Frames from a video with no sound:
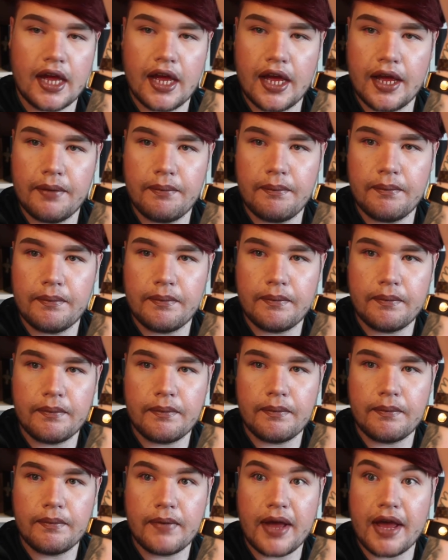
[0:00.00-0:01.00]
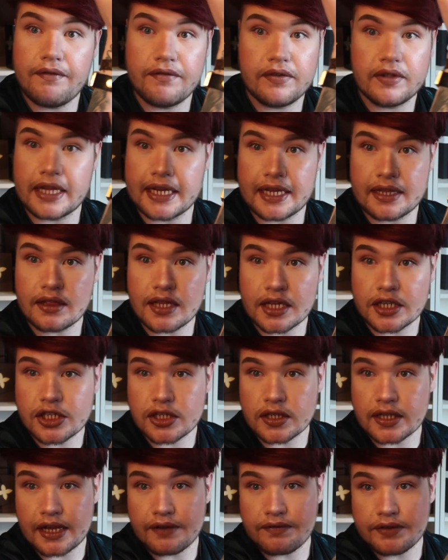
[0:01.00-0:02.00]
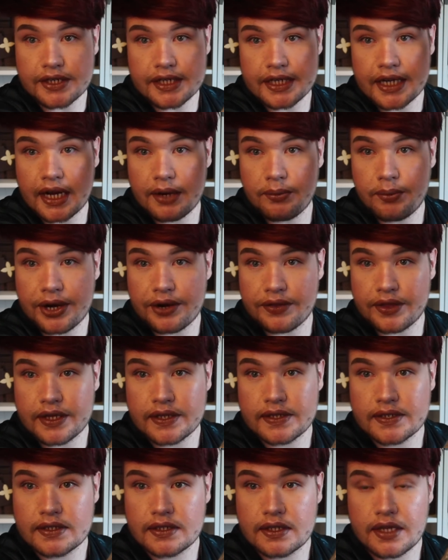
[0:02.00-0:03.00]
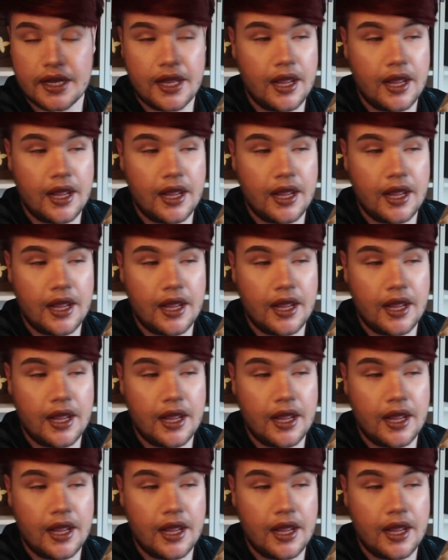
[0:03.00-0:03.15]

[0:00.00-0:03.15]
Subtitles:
Like literally every day I wear this.